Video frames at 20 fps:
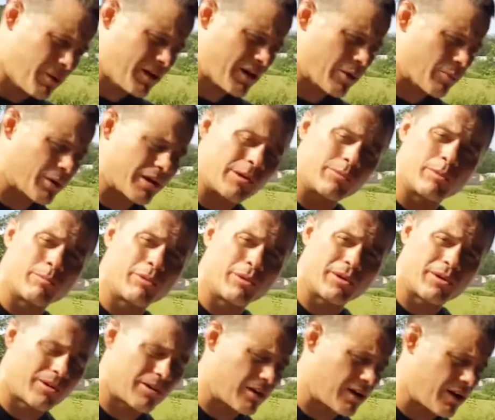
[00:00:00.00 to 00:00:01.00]
here, we're gonna put
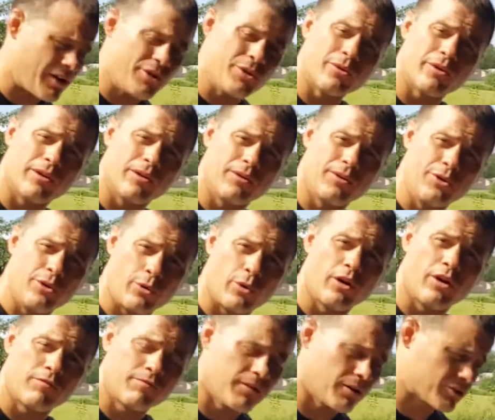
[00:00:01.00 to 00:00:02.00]
our new
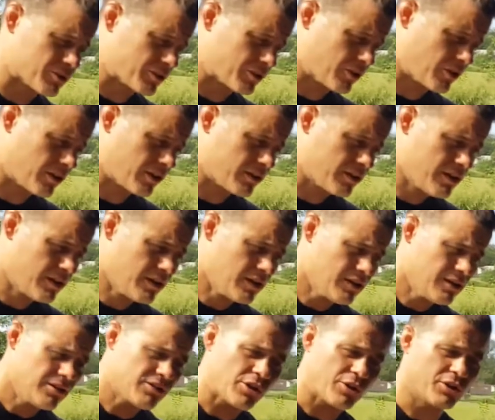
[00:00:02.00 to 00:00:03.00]
oil filter on.
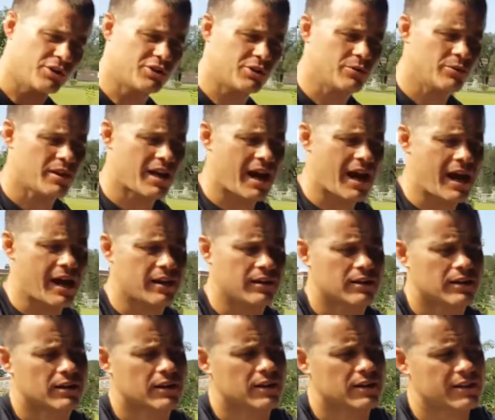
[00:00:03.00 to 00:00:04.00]
So to do that,
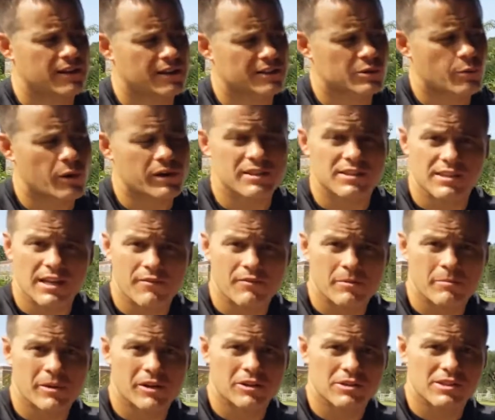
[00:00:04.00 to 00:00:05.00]
need a
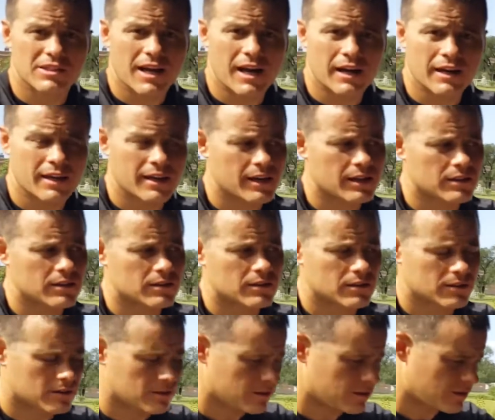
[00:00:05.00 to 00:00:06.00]
27 mil socket.
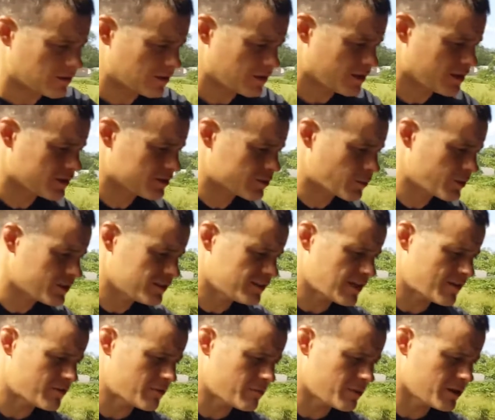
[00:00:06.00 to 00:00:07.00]
All right,
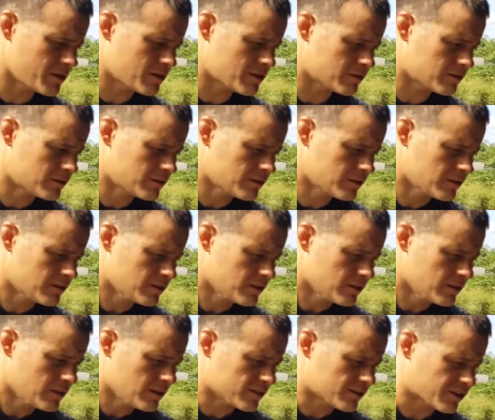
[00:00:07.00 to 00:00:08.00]
27 mil.
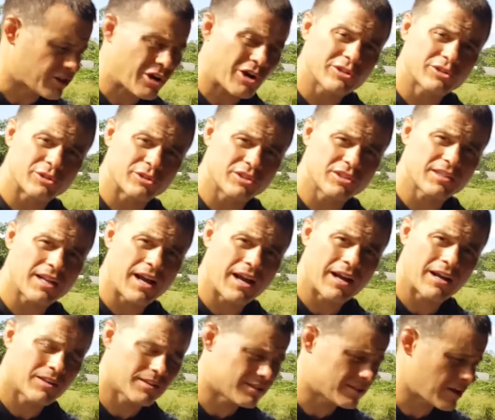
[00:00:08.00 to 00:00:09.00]
It's a cartridge
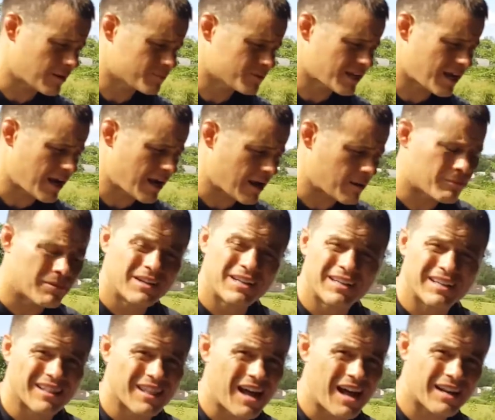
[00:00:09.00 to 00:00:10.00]
style, it's up top,
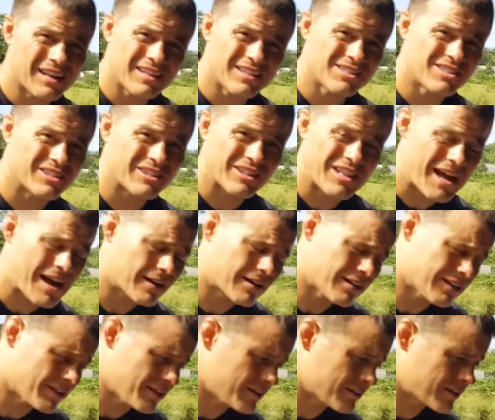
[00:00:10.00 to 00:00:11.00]
a lot easier, a lot
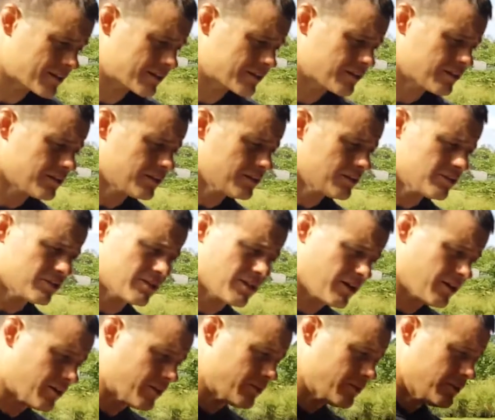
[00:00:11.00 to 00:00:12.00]
cleaner.
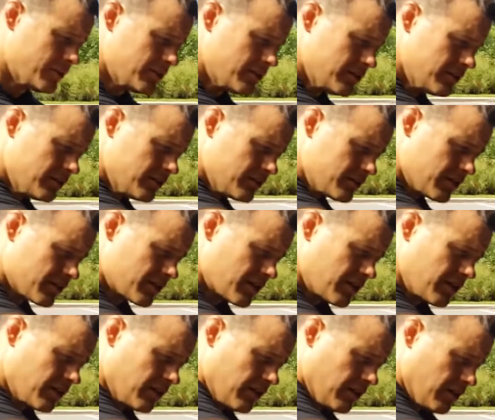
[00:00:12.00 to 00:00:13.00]
So just
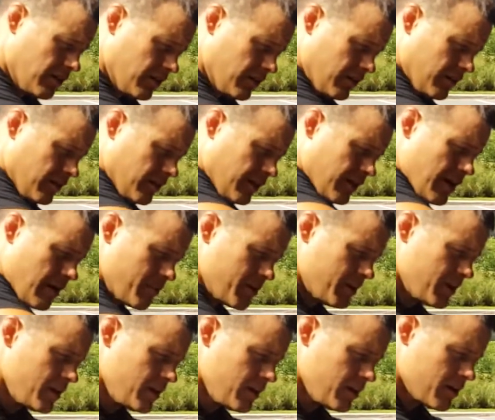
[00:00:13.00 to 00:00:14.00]
come in
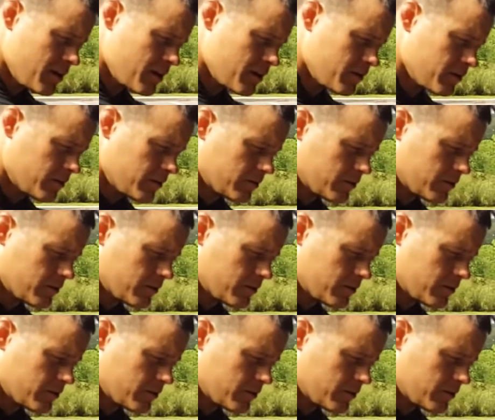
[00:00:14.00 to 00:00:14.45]
here.